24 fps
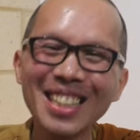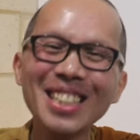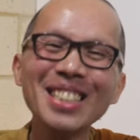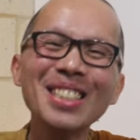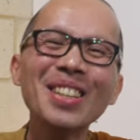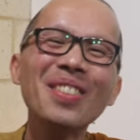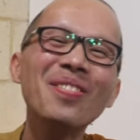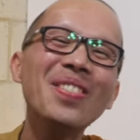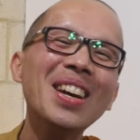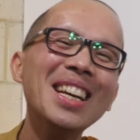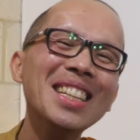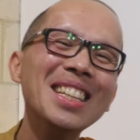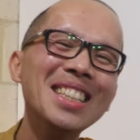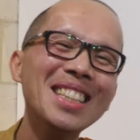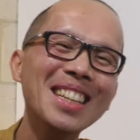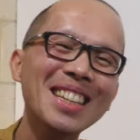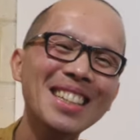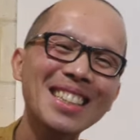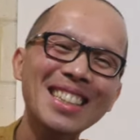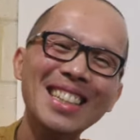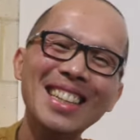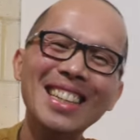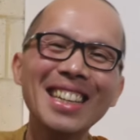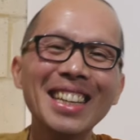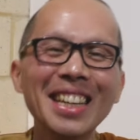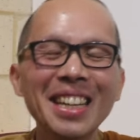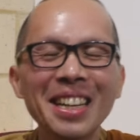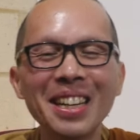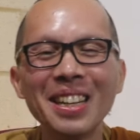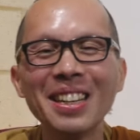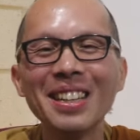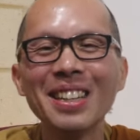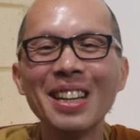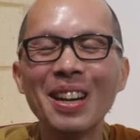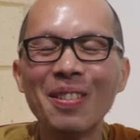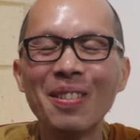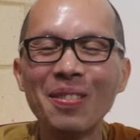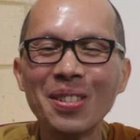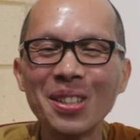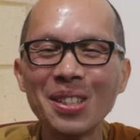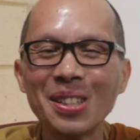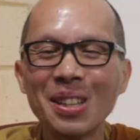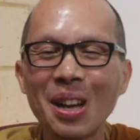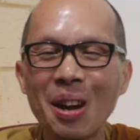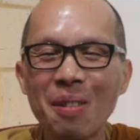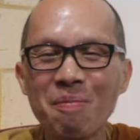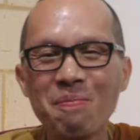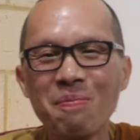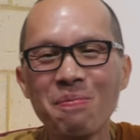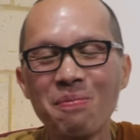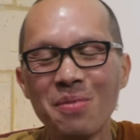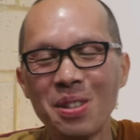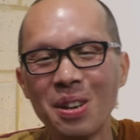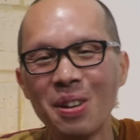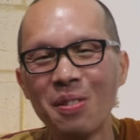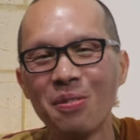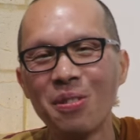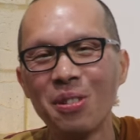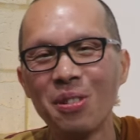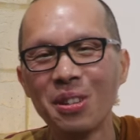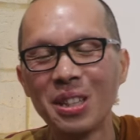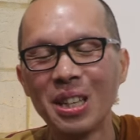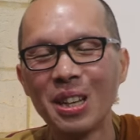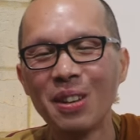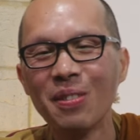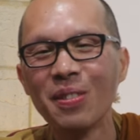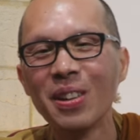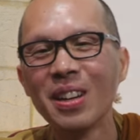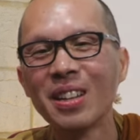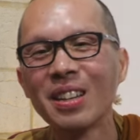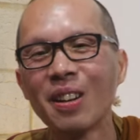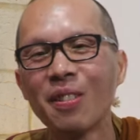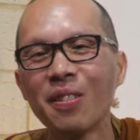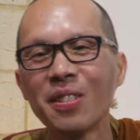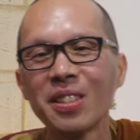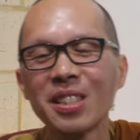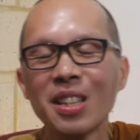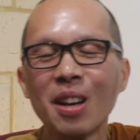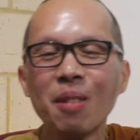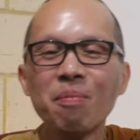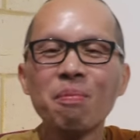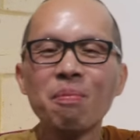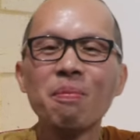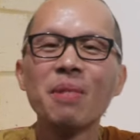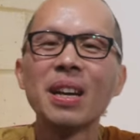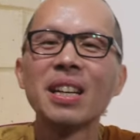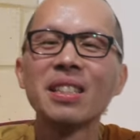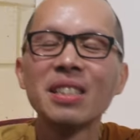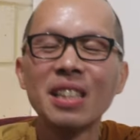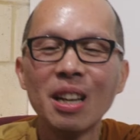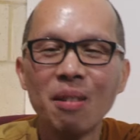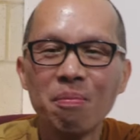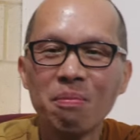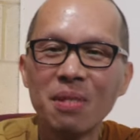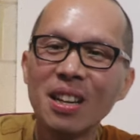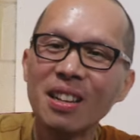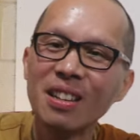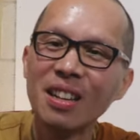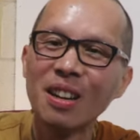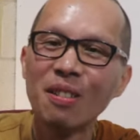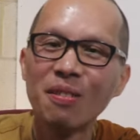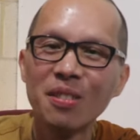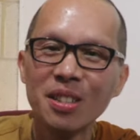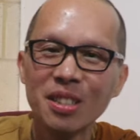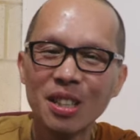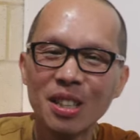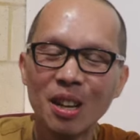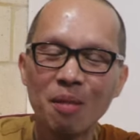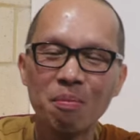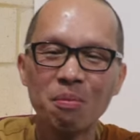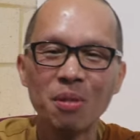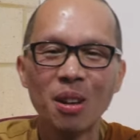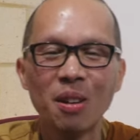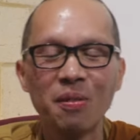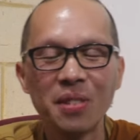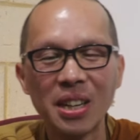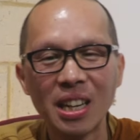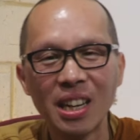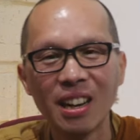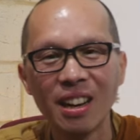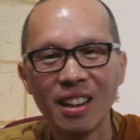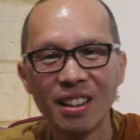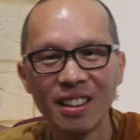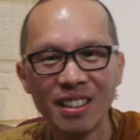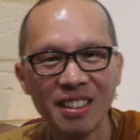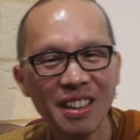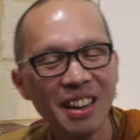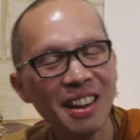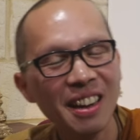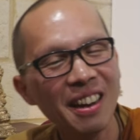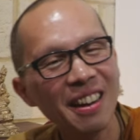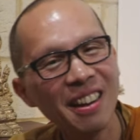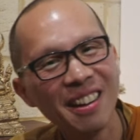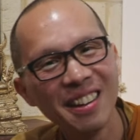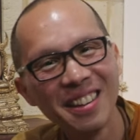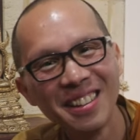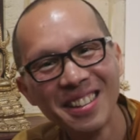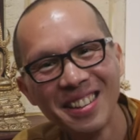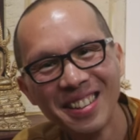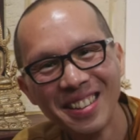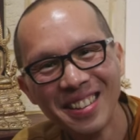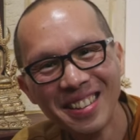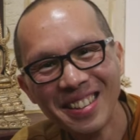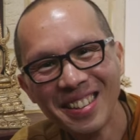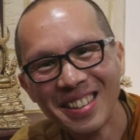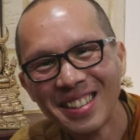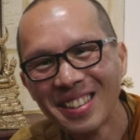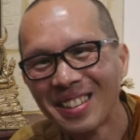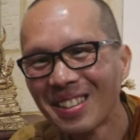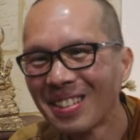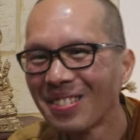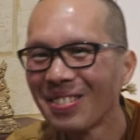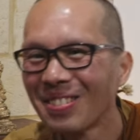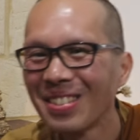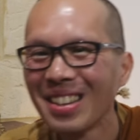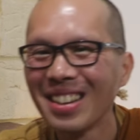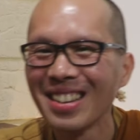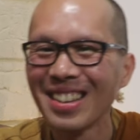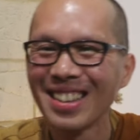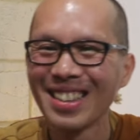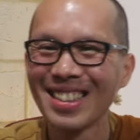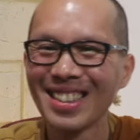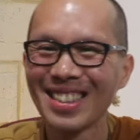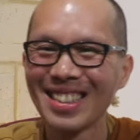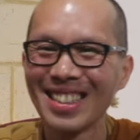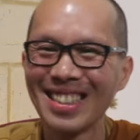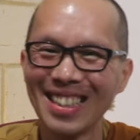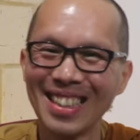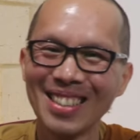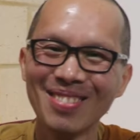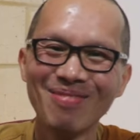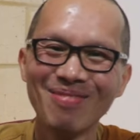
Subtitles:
So basically, never stop, you know, forgiving, never stop accepting, never stop loving kind. Yeah. Yeah. Yeah.